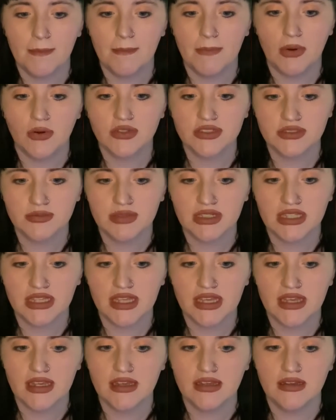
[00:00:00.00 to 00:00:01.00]

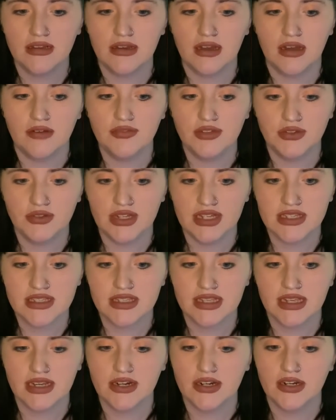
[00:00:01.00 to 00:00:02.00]
Ultimately, a few days
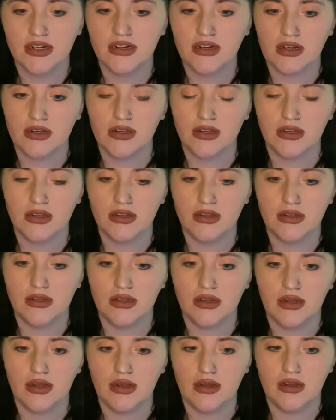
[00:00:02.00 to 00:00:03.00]
later,
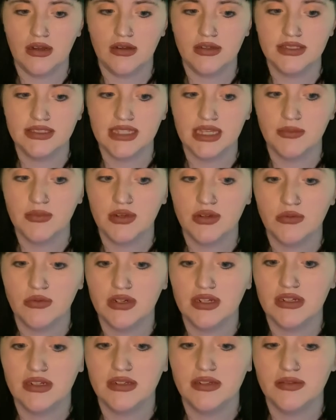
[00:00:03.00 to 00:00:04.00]
Samuel
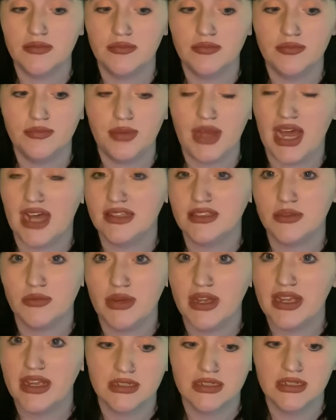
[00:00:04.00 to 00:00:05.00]
would pass
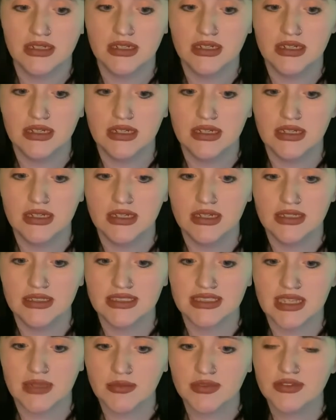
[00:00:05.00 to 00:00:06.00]
away.
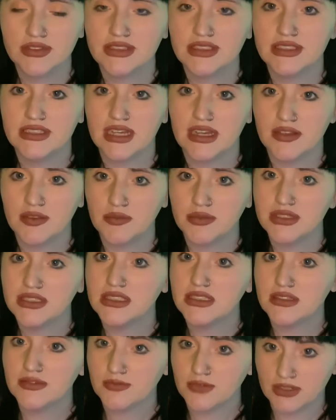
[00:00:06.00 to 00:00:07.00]
Samuel's death was
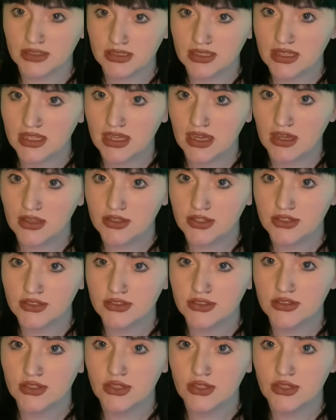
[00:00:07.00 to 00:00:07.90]
different than the others,